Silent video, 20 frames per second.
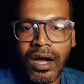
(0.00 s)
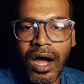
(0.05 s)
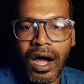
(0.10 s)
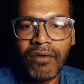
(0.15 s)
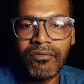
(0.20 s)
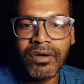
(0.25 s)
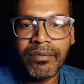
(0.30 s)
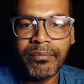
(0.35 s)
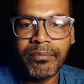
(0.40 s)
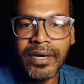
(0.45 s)

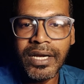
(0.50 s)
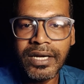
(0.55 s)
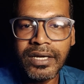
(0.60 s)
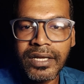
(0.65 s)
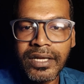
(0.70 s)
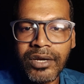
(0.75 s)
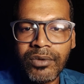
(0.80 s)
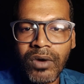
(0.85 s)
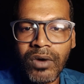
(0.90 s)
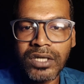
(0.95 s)
Our
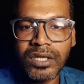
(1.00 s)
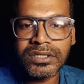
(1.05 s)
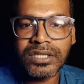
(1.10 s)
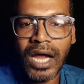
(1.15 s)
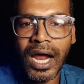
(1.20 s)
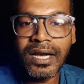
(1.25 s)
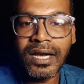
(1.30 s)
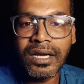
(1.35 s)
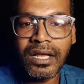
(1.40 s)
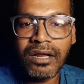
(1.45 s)
military was
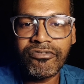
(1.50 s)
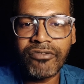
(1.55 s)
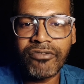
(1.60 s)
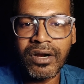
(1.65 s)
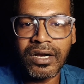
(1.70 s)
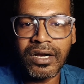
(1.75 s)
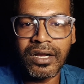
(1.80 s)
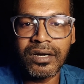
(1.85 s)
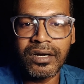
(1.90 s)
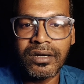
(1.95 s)

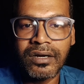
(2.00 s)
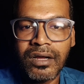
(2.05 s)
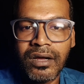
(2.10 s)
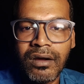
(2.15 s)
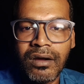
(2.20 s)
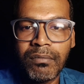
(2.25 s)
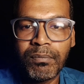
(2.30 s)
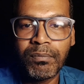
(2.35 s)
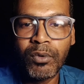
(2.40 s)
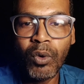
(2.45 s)
underfunded,
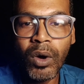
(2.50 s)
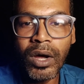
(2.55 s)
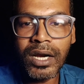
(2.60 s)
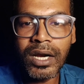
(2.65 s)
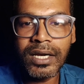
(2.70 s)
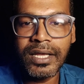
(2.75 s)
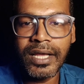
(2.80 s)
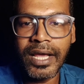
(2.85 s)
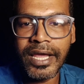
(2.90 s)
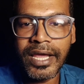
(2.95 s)

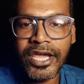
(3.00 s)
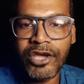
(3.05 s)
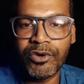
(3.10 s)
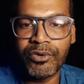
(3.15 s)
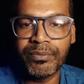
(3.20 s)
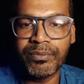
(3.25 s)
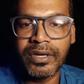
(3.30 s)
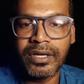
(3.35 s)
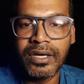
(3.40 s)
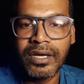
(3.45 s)
poorly
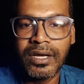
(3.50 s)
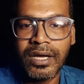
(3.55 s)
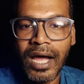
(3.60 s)
equipped,